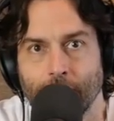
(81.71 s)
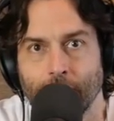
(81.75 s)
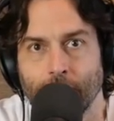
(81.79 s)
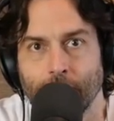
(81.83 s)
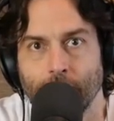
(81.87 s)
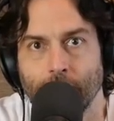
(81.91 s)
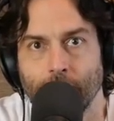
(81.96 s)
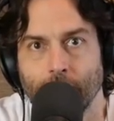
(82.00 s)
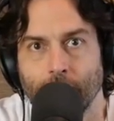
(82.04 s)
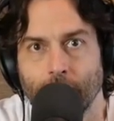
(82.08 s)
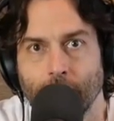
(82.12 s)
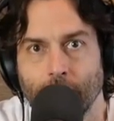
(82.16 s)

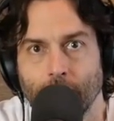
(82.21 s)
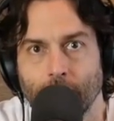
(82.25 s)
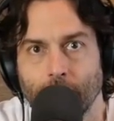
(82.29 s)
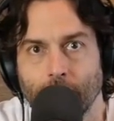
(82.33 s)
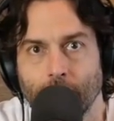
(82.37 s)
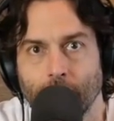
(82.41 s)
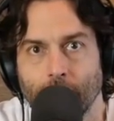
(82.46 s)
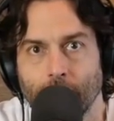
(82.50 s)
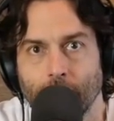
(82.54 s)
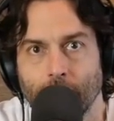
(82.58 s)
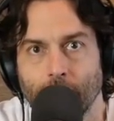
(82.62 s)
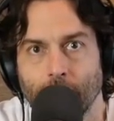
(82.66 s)

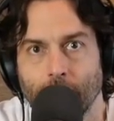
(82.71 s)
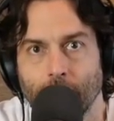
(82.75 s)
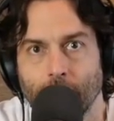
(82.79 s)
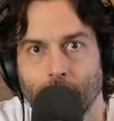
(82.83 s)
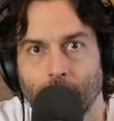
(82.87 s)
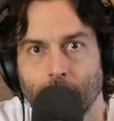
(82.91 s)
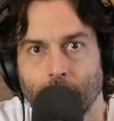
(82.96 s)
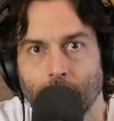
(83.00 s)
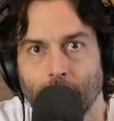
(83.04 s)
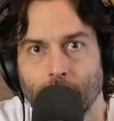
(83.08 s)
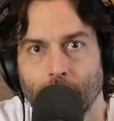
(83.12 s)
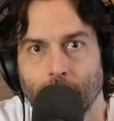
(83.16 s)

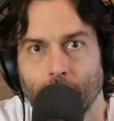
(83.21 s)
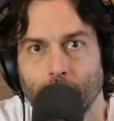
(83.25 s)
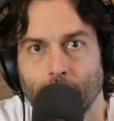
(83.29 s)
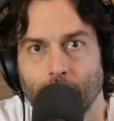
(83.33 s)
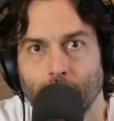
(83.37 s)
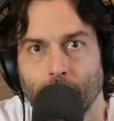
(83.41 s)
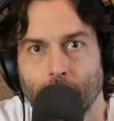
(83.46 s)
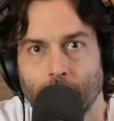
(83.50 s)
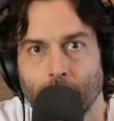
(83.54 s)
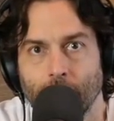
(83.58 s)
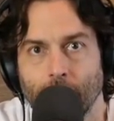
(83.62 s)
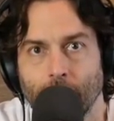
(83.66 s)

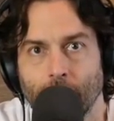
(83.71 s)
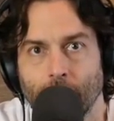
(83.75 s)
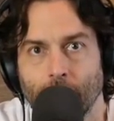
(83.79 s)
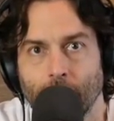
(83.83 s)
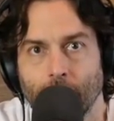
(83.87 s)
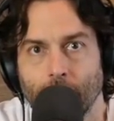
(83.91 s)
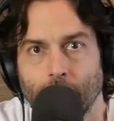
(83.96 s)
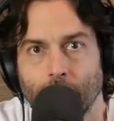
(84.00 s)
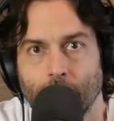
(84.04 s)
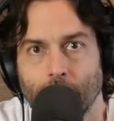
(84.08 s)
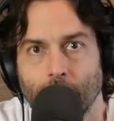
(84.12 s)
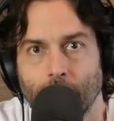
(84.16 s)

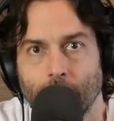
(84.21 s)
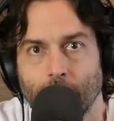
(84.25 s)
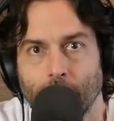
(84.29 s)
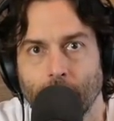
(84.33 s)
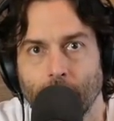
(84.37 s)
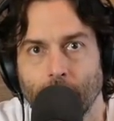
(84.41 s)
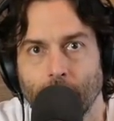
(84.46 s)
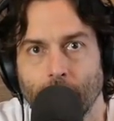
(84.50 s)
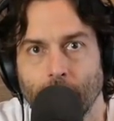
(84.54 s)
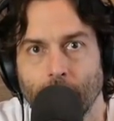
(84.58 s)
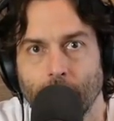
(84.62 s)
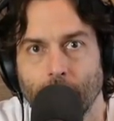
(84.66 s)

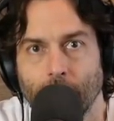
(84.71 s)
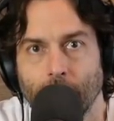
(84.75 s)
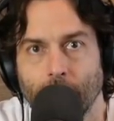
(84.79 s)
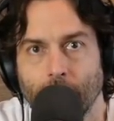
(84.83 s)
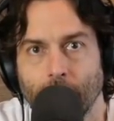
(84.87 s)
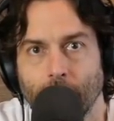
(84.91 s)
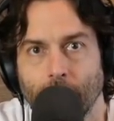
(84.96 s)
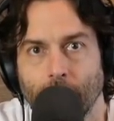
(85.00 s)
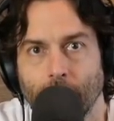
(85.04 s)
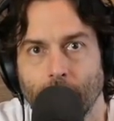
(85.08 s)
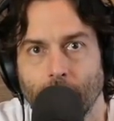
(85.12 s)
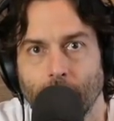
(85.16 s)

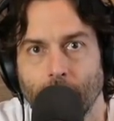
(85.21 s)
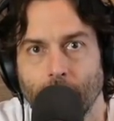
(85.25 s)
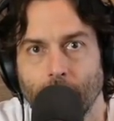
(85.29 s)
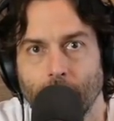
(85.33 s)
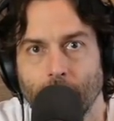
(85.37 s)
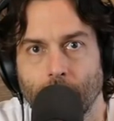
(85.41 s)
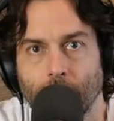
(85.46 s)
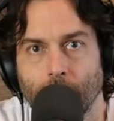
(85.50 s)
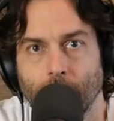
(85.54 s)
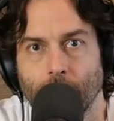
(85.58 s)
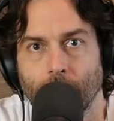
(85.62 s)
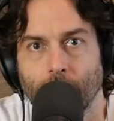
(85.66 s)

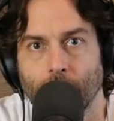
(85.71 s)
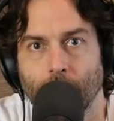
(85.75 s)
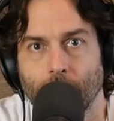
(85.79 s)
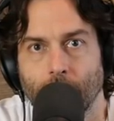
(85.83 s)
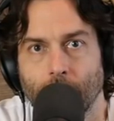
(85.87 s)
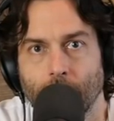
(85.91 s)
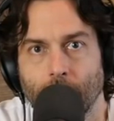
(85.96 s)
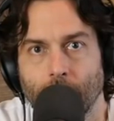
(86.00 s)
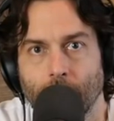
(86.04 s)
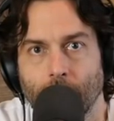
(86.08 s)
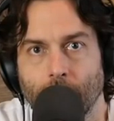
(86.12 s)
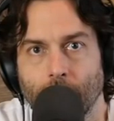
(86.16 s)

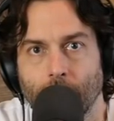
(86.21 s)
Nobody speaks.